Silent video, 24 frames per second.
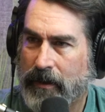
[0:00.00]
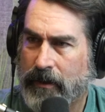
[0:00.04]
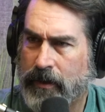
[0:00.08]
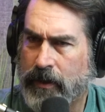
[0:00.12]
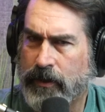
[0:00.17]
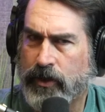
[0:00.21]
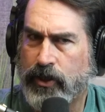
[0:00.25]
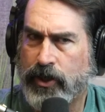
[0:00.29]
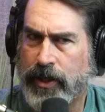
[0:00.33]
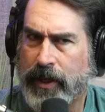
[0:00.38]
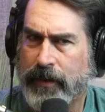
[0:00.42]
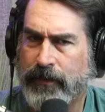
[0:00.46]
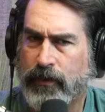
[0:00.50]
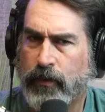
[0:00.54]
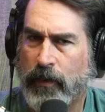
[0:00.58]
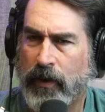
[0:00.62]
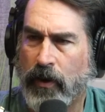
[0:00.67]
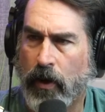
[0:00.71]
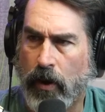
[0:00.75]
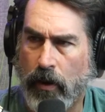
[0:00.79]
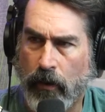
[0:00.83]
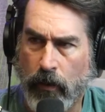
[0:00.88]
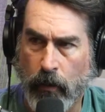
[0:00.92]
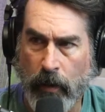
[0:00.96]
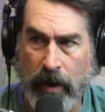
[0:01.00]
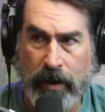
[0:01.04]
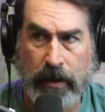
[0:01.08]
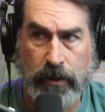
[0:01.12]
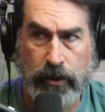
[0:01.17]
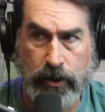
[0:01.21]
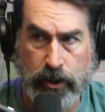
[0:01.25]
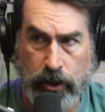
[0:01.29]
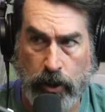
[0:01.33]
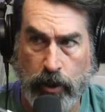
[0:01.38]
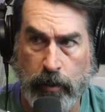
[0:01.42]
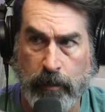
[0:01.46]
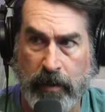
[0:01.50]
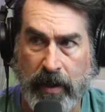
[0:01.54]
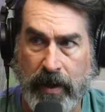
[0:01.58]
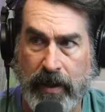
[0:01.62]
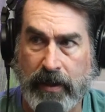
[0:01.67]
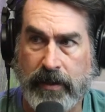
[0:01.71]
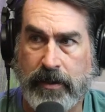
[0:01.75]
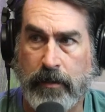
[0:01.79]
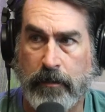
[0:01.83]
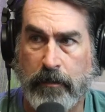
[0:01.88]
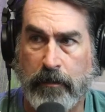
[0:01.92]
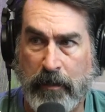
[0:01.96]
The Chiefs went all the way to
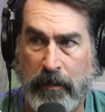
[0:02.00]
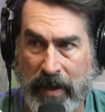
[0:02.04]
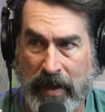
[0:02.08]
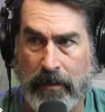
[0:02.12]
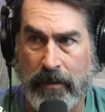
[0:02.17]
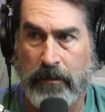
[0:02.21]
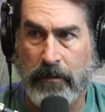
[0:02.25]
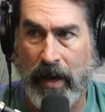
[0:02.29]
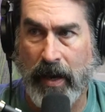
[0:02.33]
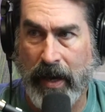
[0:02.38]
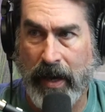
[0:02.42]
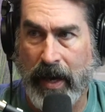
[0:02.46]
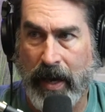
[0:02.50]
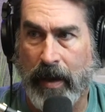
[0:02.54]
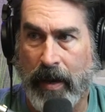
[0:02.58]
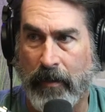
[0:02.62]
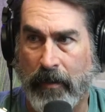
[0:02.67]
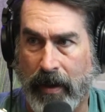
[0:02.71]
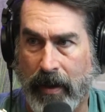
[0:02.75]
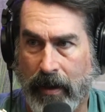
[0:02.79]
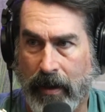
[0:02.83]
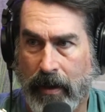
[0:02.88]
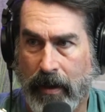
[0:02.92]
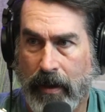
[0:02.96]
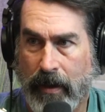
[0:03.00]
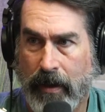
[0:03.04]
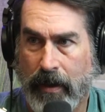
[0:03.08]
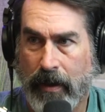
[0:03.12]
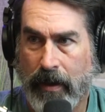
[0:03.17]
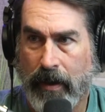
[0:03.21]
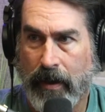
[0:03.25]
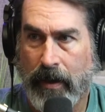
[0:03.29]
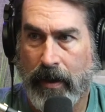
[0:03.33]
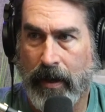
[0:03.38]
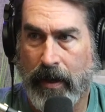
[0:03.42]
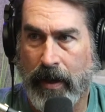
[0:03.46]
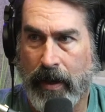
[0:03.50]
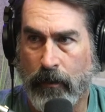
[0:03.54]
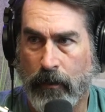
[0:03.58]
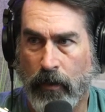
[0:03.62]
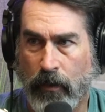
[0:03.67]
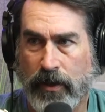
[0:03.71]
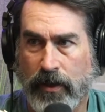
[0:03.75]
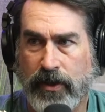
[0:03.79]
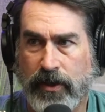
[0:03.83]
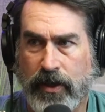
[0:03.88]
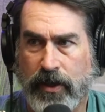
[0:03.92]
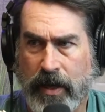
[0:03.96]
Germany to beat Miami. It
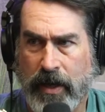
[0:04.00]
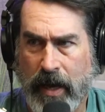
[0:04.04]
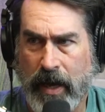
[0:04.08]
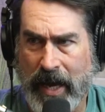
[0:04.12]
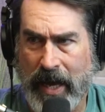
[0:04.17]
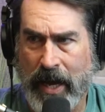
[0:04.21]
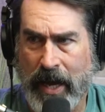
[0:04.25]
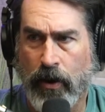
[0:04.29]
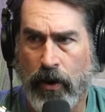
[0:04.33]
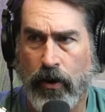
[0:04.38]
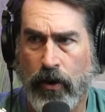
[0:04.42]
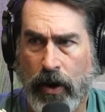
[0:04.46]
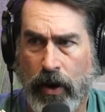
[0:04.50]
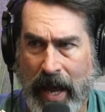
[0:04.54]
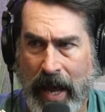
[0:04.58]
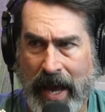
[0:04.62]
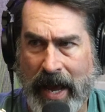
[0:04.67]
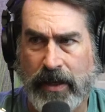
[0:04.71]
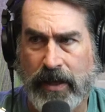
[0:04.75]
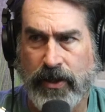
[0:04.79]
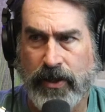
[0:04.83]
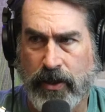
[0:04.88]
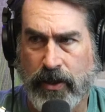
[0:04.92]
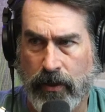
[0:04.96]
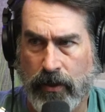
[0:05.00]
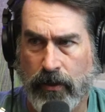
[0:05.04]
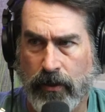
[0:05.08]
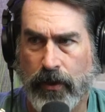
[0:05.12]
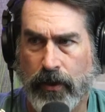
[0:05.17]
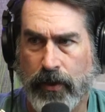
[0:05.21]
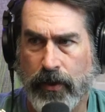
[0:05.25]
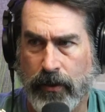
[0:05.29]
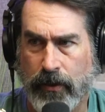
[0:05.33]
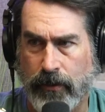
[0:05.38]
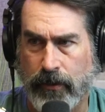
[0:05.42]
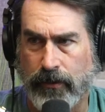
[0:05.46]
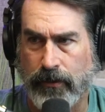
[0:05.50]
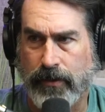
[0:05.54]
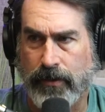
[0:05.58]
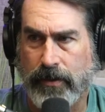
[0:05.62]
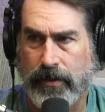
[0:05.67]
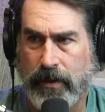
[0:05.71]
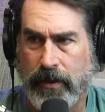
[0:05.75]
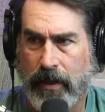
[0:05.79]
was international news.